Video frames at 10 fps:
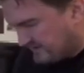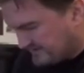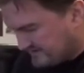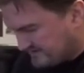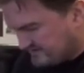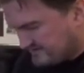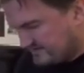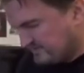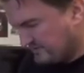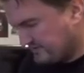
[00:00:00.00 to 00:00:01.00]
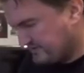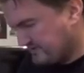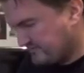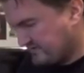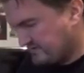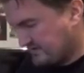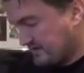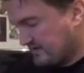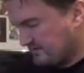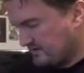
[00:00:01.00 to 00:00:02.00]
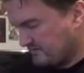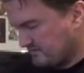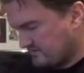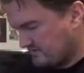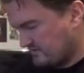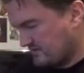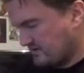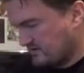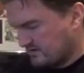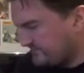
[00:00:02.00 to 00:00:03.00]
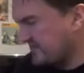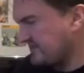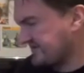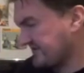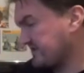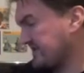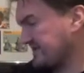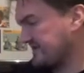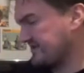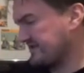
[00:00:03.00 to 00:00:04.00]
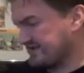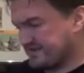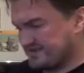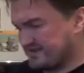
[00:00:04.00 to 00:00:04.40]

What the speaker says: bastard. Spoke too soon perhaps. Ah, here we go. So yeah, this is